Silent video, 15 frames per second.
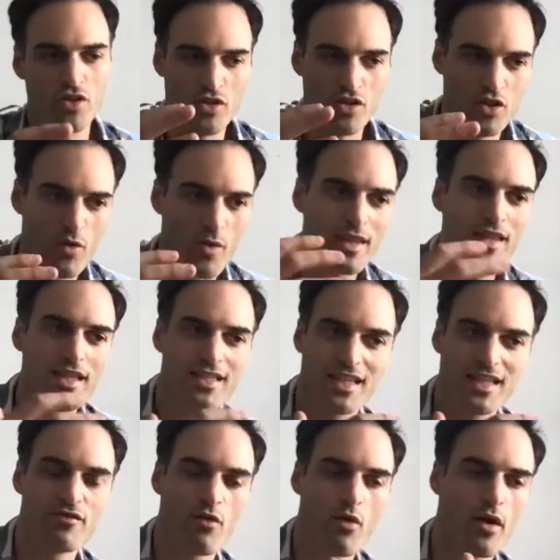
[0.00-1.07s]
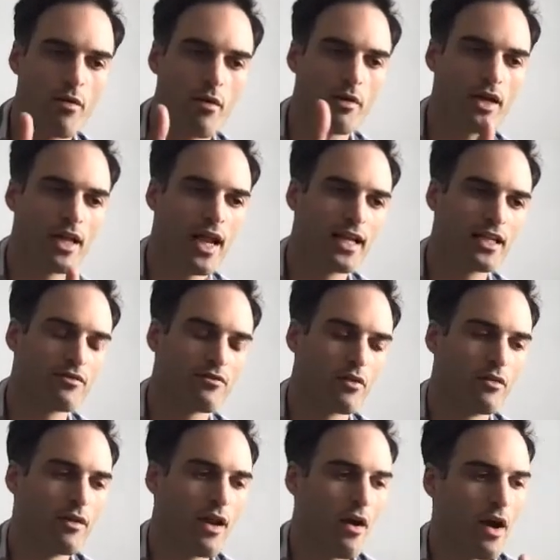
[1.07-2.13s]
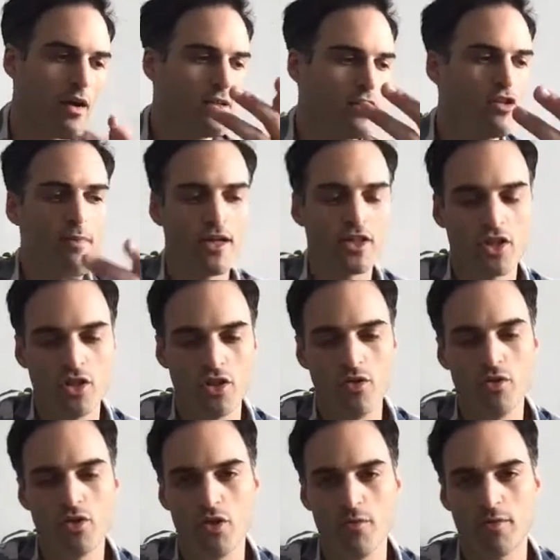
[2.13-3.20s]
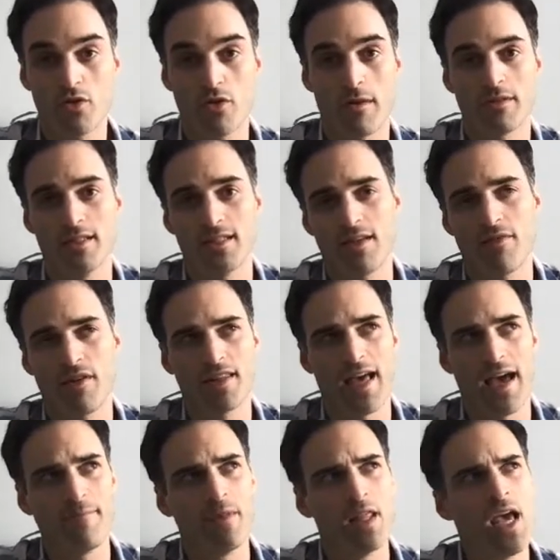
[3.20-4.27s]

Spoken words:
doing these things for you and what we can answer for you. Now, I mean, you mentioned YouTube scripts and stuff like that.